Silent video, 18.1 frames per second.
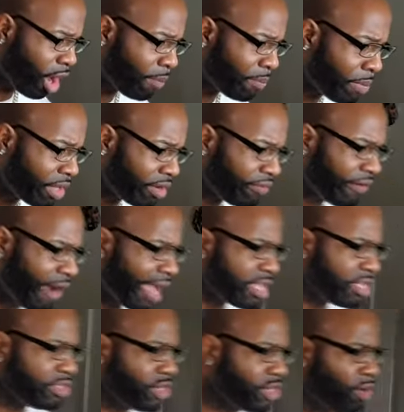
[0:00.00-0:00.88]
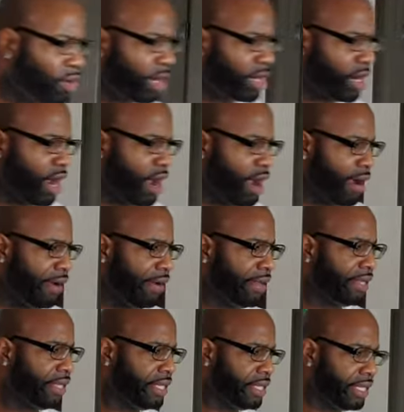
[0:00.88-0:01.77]
on, beautiful? How you doing,
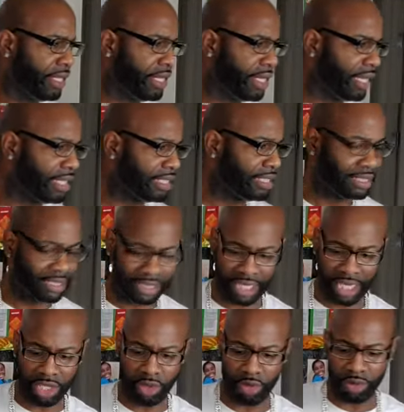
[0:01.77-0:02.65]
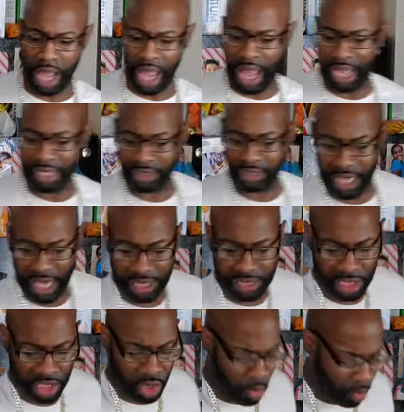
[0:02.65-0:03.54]
girl? Good to see you guys,
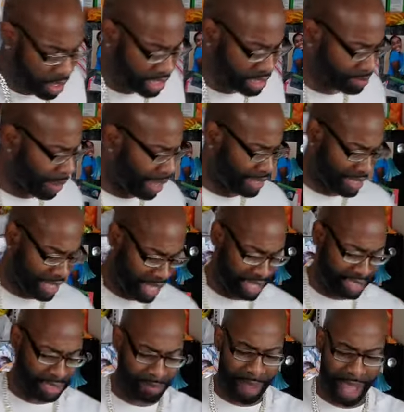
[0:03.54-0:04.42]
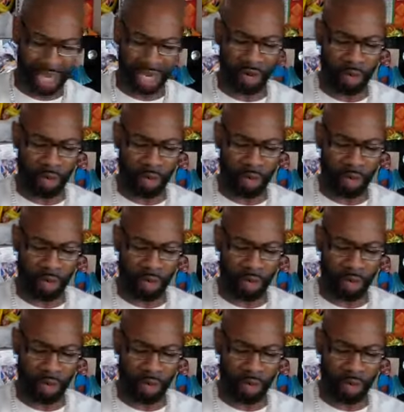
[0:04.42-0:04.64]
kings and queens, my kings and my